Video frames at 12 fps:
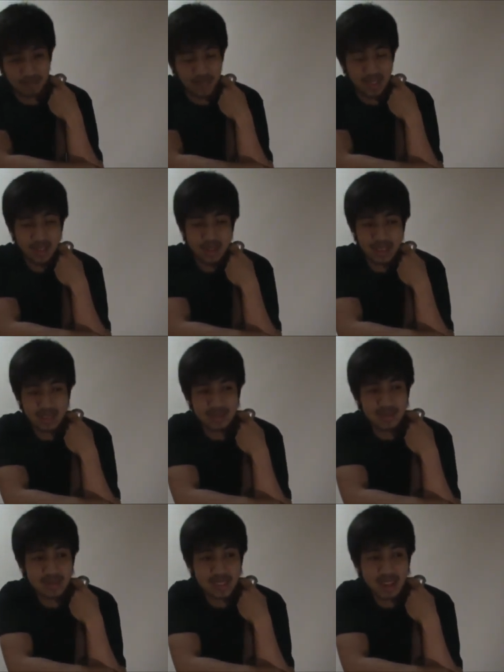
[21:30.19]
you know, just
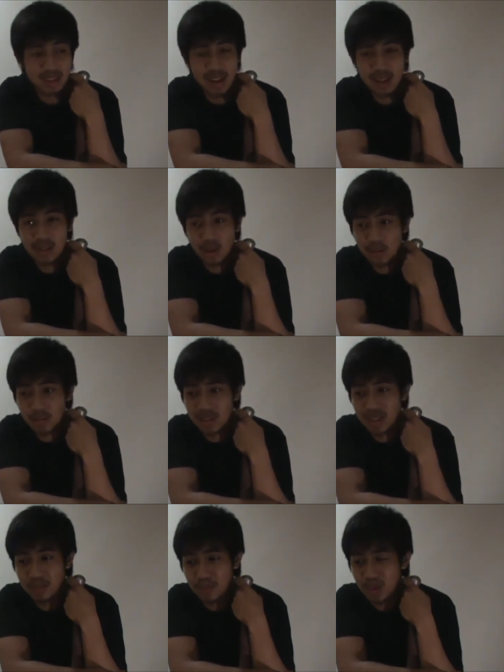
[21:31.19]
stick around.
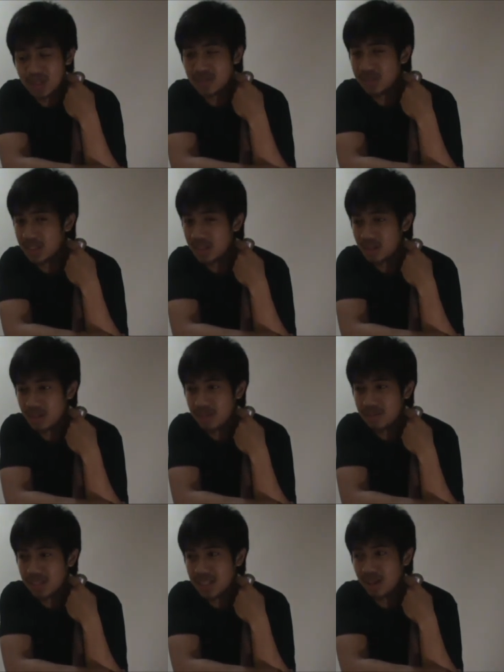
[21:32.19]
Hopefully I'll post a video
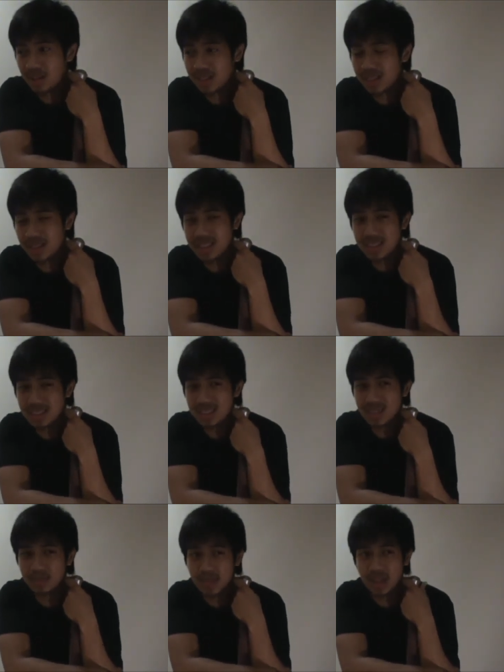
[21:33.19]
every now and then. This isn't
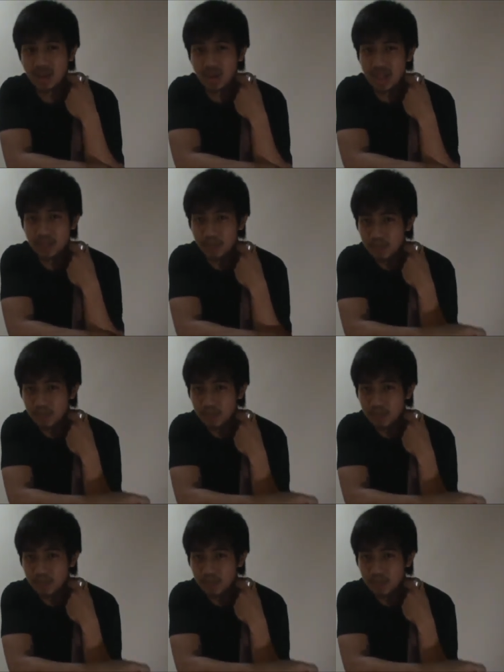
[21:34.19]
something I want to